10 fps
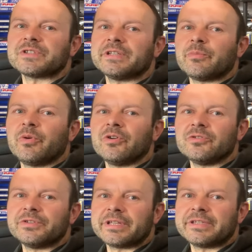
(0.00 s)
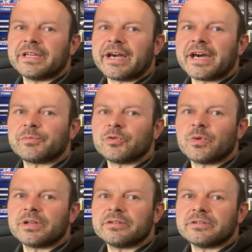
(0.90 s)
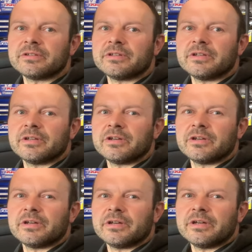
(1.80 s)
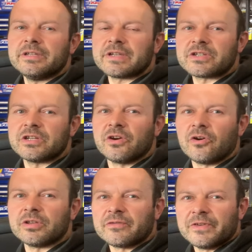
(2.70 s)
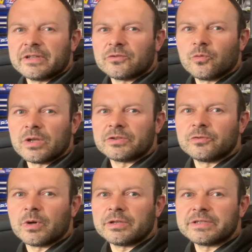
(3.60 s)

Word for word: Wasn't that Apollo the, the carbon one? Yeah, it's actually called I think one to one.